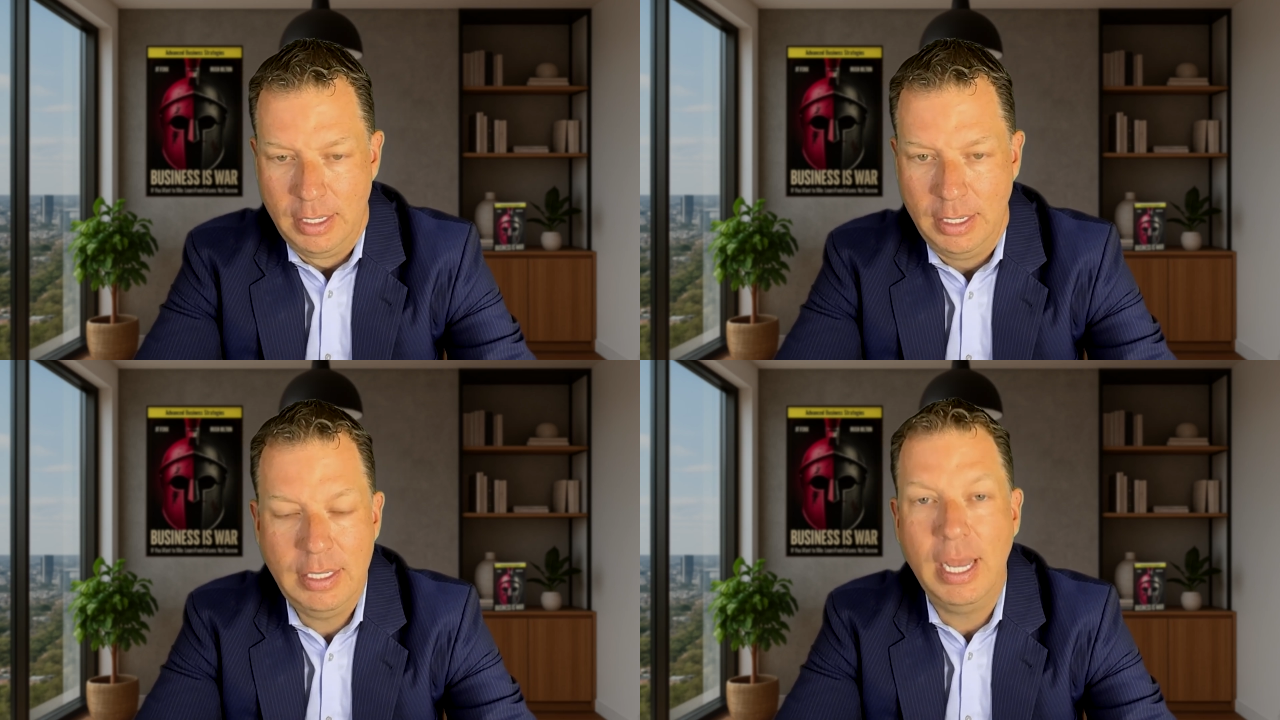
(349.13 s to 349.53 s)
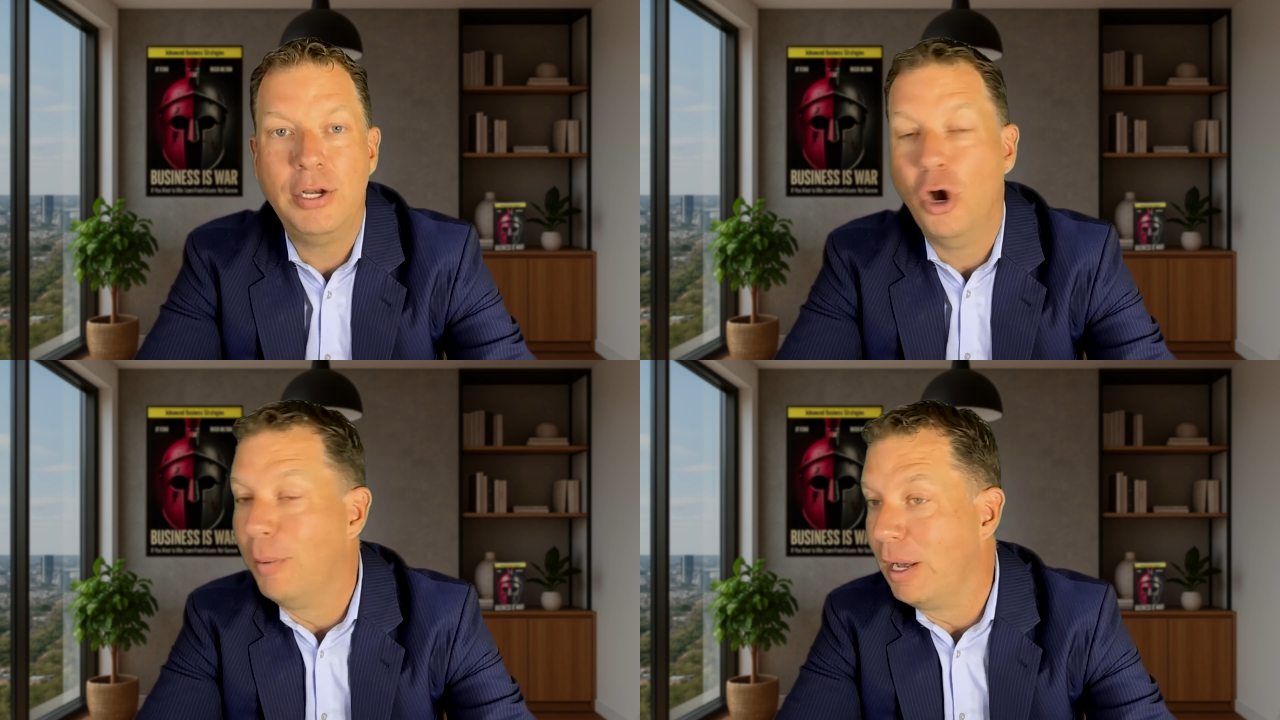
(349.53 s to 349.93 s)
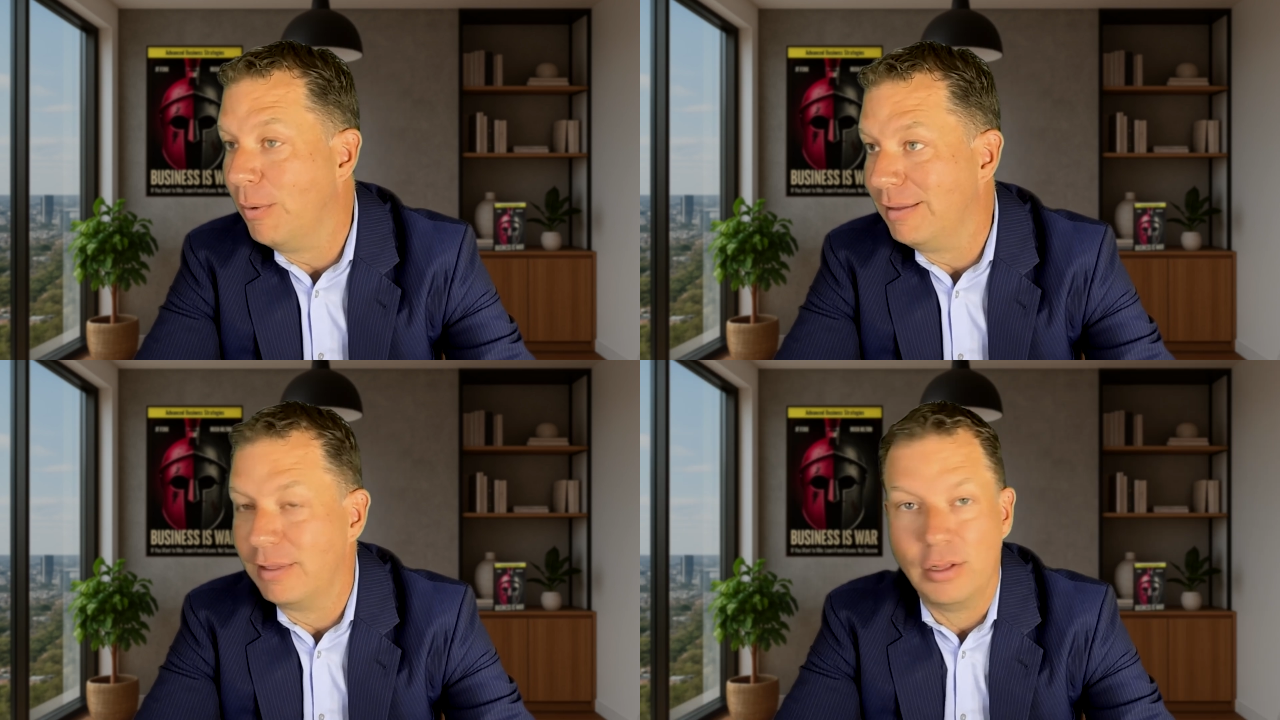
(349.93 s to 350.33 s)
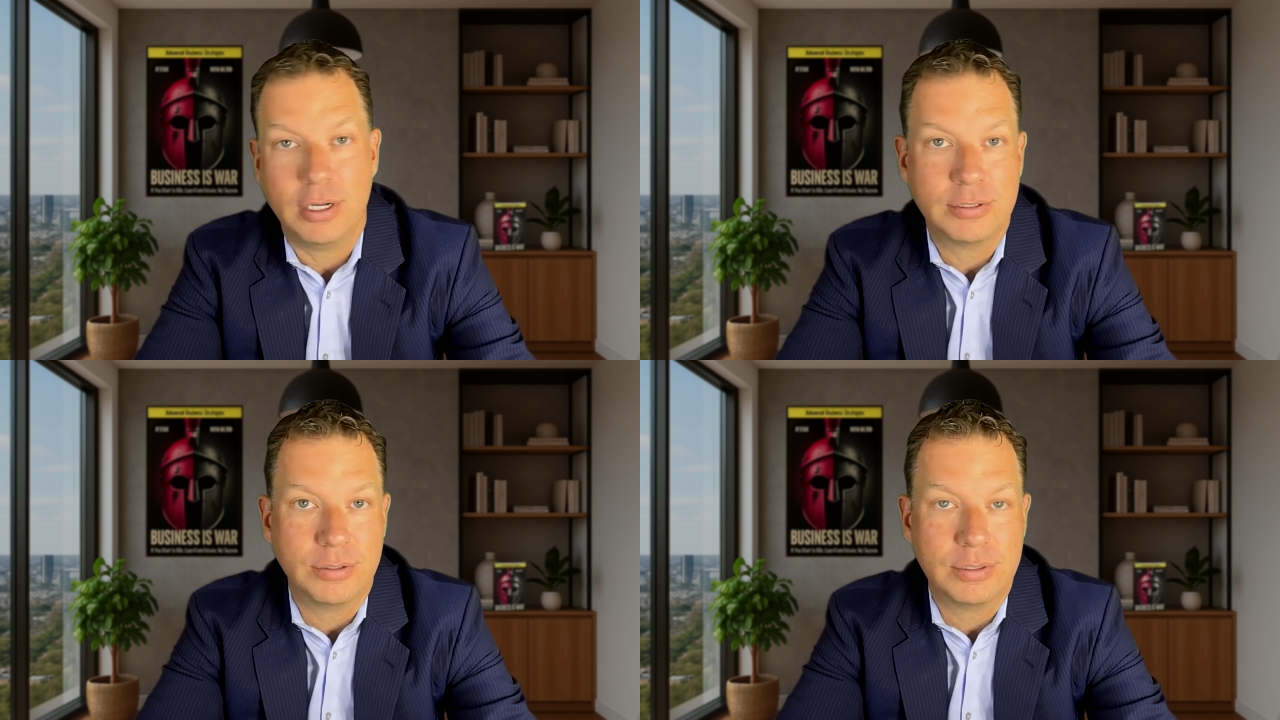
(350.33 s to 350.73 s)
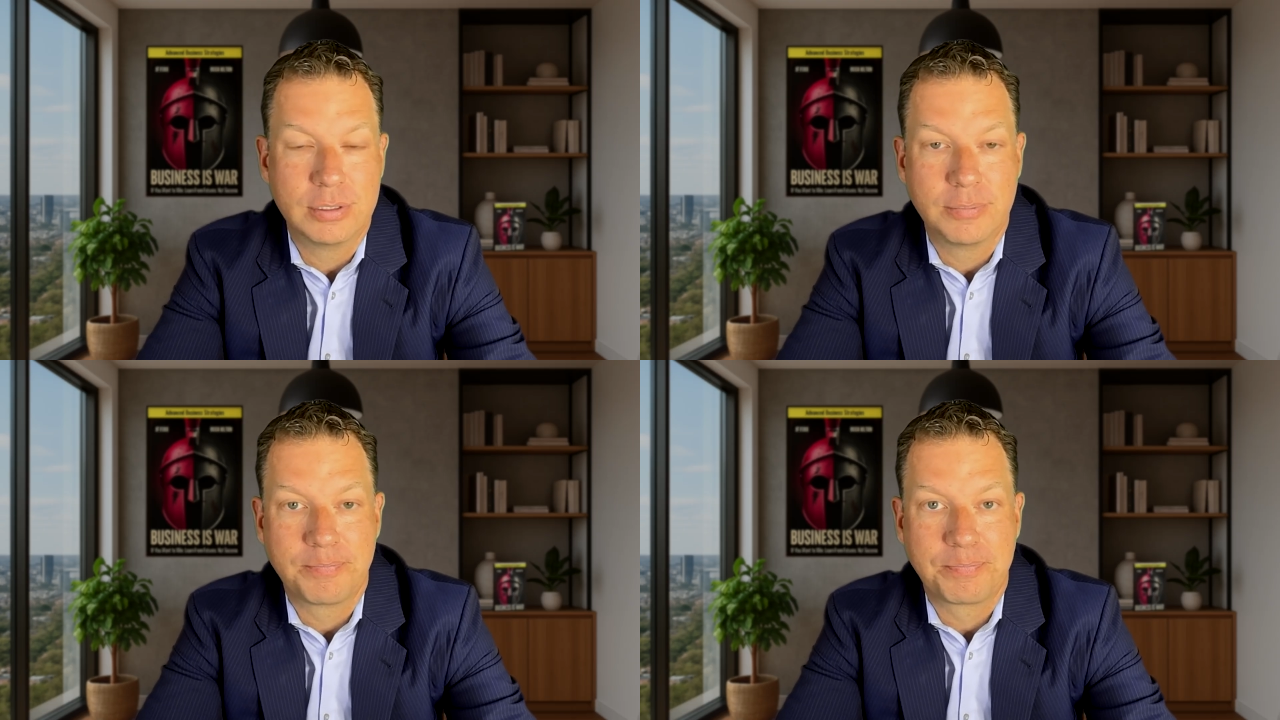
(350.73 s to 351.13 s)
In the end, nobody wins in
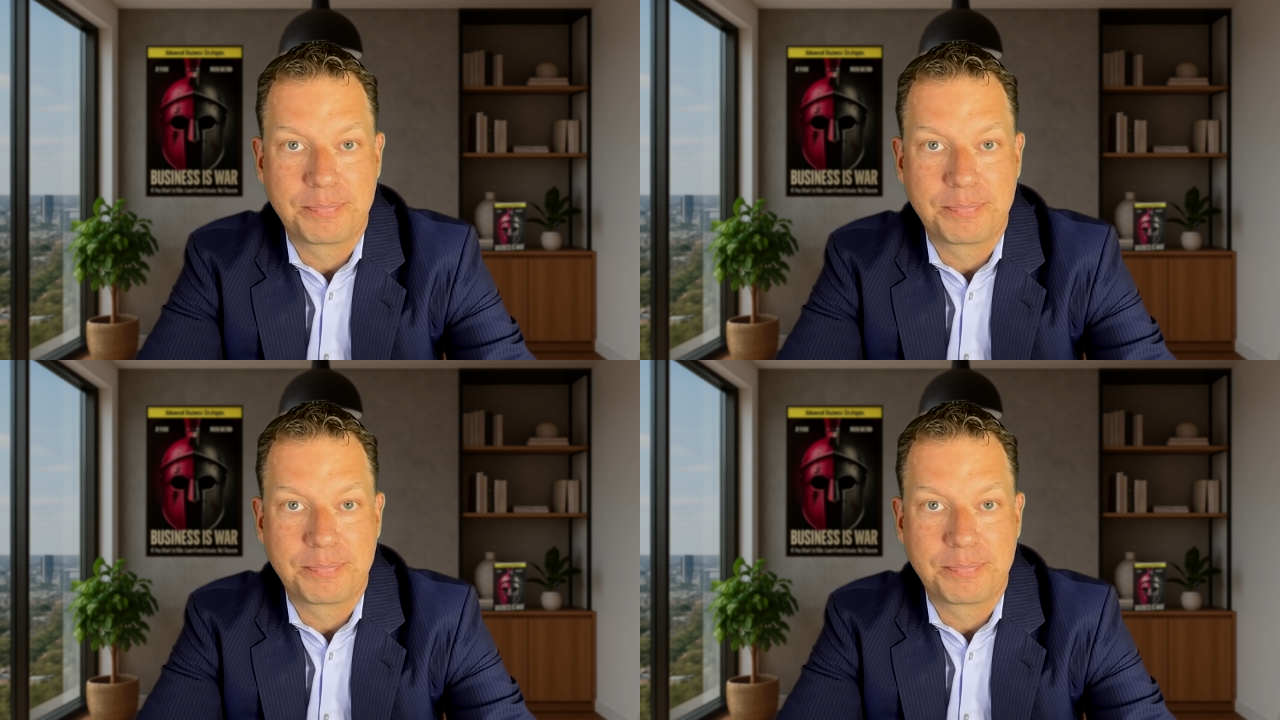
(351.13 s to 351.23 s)
lawsuits.